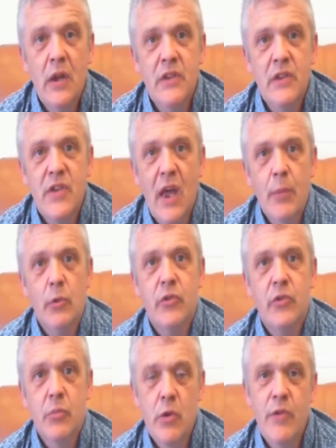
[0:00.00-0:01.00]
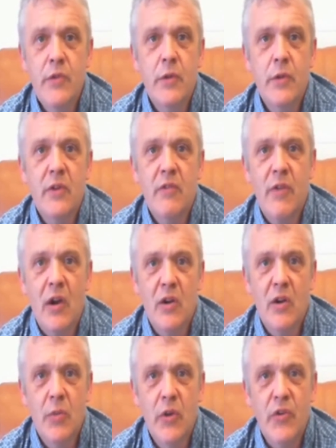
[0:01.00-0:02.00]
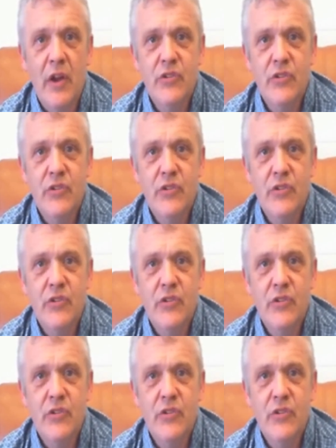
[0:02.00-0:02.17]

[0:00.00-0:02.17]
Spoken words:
is able to move into the environment